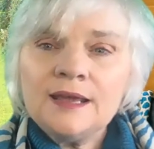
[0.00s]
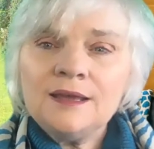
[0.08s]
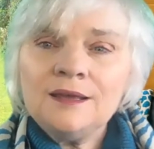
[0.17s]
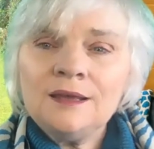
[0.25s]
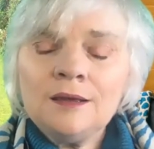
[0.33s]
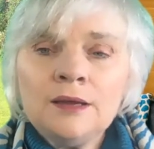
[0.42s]

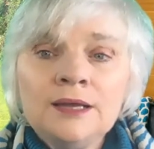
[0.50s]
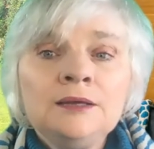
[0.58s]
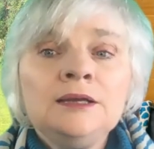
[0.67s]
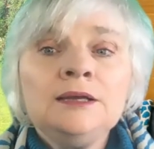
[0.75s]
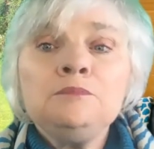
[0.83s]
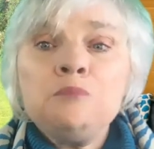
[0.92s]
it, uh, it,
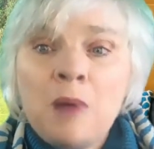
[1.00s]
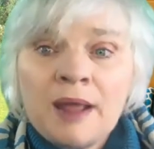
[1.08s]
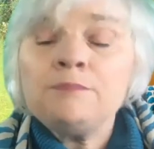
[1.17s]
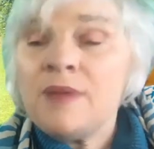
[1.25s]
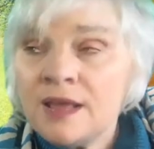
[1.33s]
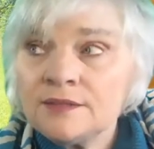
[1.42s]
it
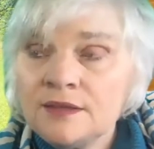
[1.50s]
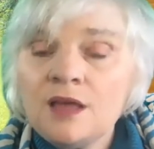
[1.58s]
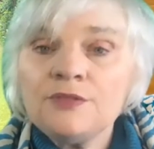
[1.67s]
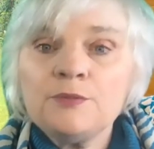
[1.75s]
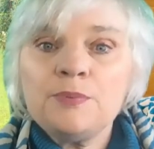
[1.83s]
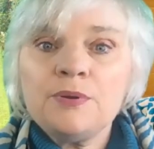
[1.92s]
might make the
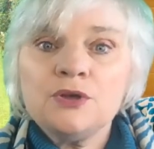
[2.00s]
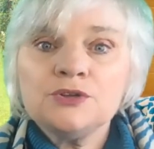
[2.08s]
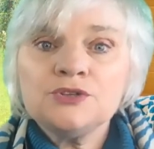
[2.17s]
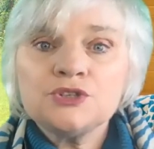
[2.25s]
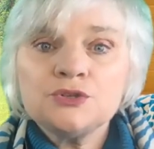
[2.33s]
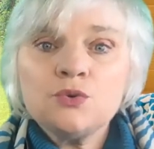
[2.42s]
other
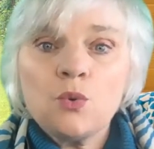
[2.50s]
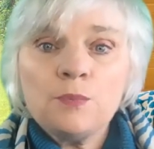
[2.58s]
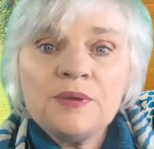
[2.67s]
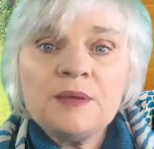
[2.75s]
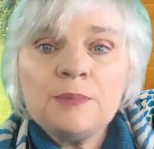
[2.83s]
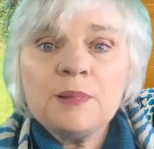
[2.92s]
person or
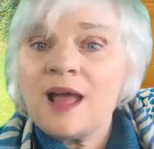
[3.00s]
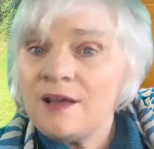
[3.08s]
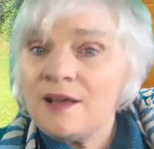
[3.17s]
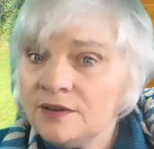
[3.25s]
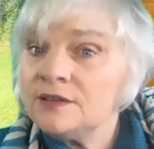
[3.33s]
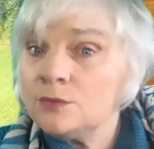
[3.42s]
people have
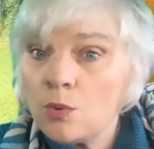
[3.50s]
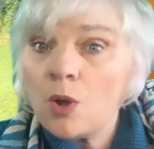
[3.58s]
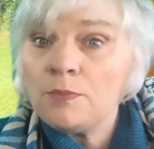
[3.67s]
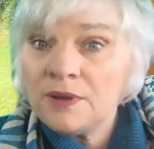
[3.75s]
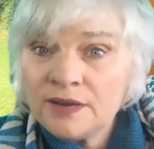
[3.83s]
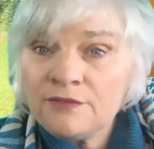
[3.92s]
a little
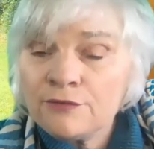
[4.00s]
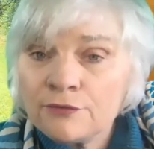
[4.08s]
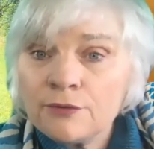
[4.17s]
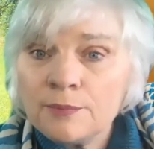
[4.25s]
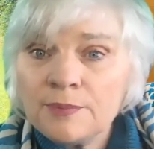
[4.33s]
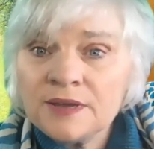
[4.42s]
wobbly
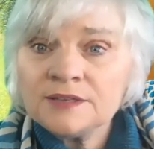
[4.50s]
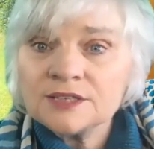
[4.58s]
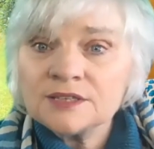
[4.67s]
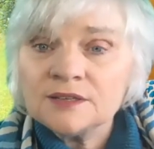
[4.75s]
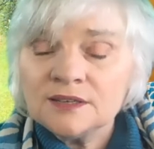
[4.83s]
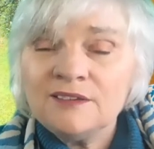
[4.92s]
for a
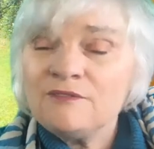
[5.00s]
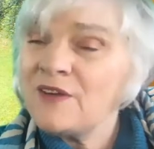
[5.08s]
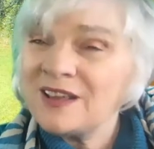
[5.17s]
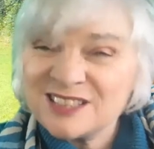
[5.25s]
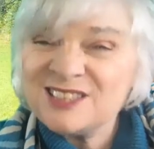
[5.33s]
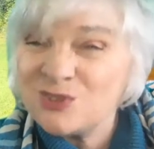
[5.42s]
bit. In
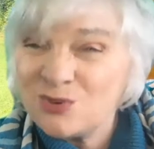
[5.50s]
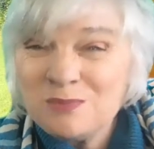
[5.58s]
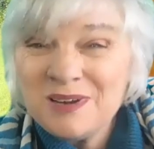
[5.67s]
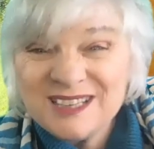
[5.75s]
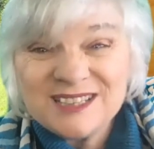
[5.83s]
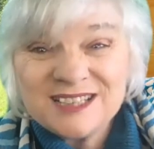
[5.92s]
fact, it
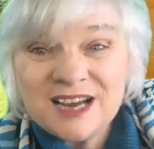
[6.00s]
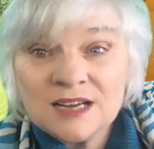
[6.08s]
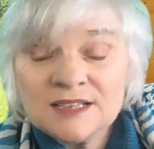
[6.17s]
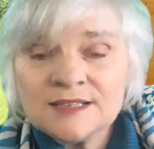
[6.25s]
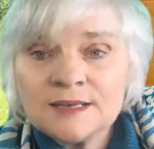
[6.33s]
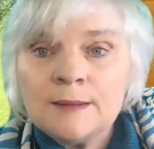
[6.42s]
normally
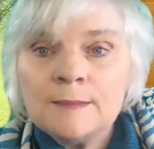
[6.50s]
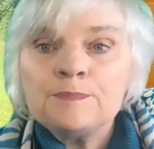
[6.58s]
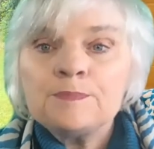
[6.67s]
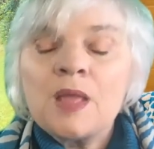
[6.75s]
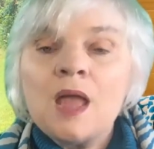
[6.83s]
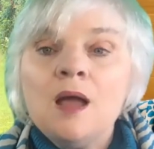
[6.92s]
does.
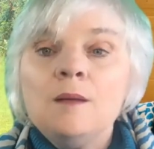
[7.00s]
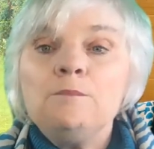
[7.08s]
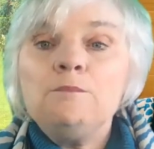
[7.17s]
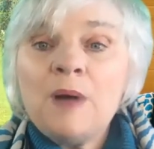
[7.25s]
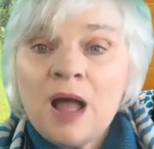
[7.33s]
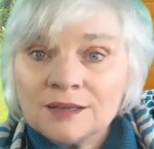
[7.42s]

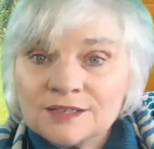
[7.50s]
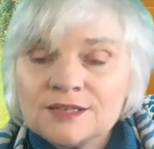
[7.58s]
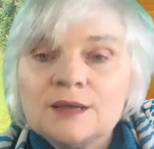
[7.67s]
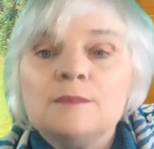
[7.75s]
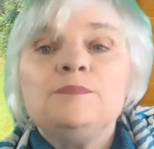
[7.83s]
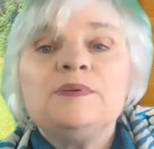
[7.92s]
But
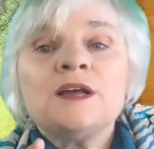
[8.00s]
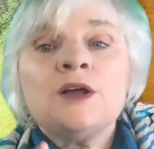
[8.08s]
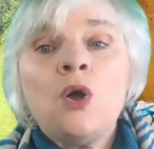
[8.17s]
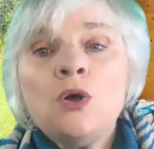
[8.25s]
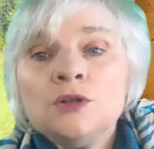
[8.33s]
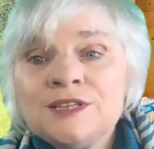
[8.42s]

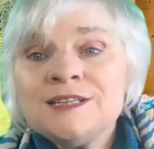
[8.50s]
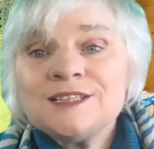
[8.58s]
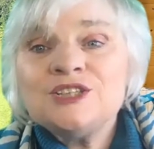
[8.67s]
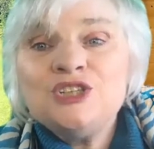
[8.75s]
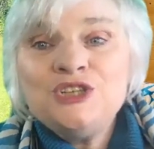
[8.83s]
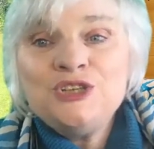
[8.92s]
because
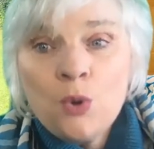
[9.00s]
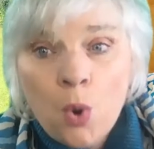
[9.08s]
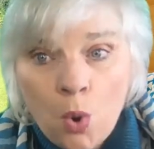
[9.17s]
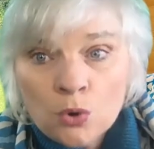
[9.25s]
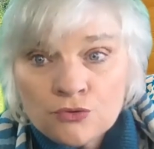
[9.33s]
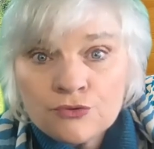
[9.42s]
it's
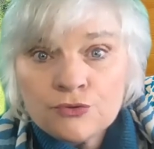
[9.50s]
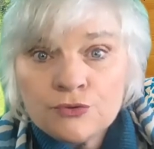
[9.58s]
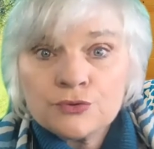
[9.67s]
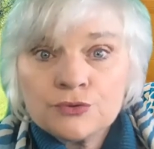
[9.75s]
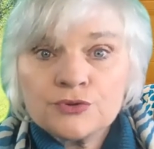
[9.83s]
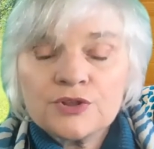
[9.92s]
your
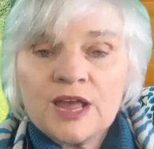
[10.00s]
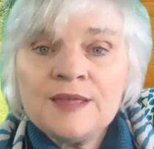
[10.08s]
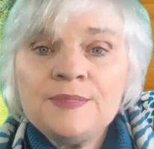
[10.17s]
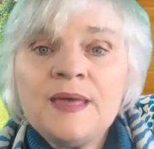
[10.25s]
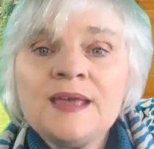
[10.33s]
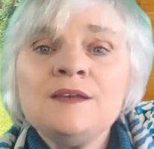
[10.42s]
truth
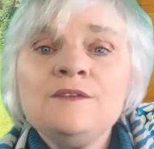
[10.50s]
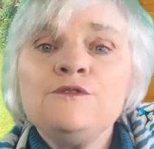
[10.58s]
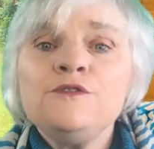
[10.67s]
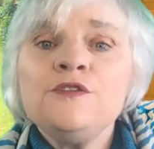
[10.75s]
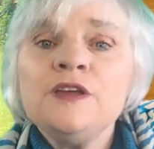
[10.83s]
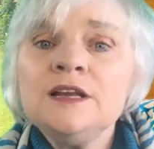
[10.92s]
and they can
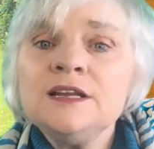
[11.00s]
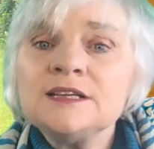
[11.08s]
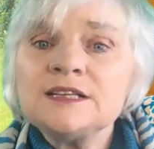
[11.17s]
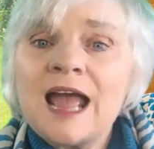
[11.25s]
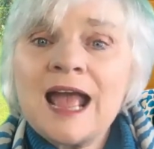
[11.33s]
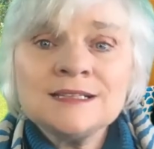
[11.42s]
feel it
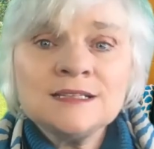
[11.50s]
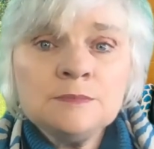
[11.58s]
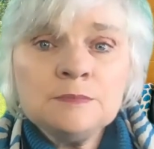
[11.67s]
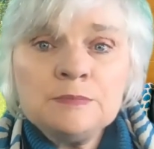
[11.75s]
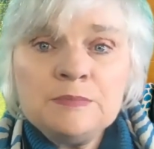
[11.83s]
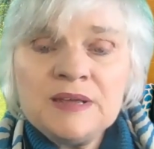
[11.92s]

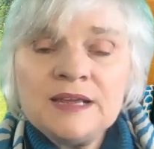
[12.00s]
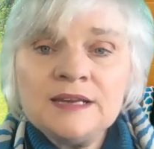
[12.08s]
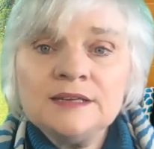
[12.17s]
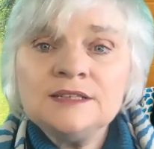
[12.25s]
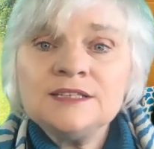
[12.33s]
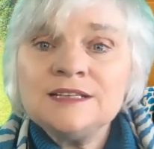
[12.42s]
hasn't
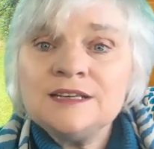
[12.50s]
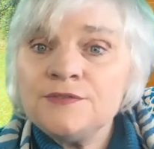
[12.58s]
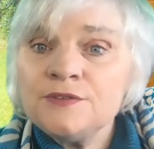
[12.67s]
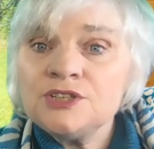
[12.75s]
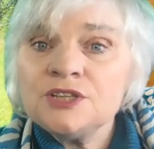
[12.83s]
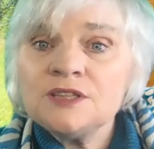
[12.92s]
been
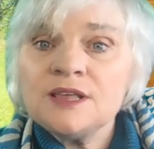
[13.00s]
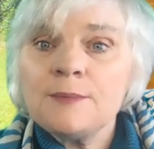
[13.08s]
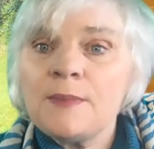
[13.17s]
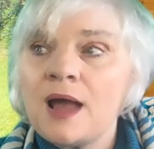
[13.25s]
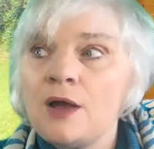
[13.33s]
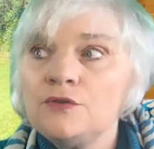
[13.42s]
delivered to them
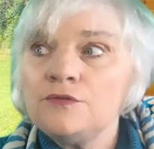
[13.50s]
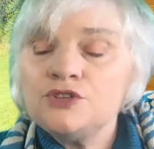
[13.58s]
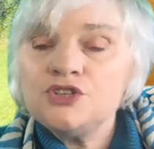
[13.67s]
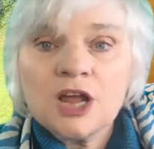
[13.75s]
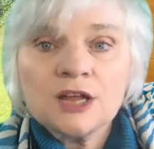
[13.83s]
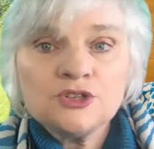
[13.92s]
out of
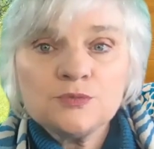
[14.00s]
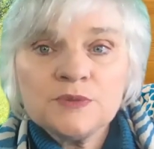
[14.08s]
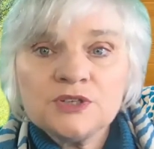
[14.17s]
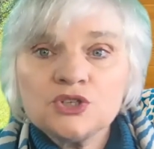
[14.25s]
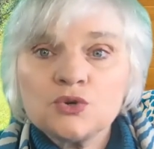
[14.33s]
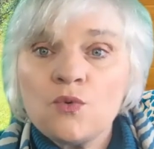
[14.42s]

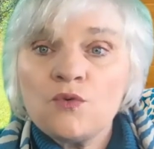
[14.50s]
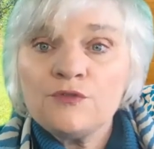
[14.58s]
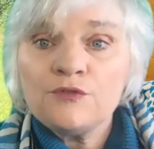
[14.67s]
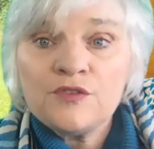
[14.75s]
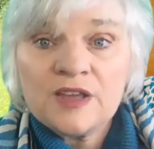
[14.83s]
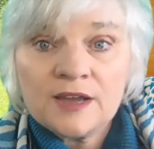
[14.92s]
judgment or
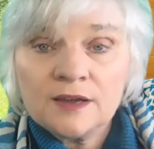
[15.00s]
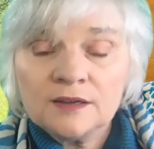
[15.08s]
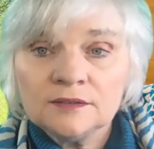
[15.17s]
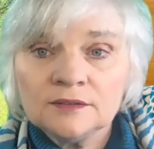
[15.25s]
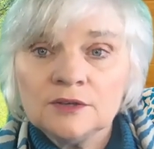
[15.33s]
fear,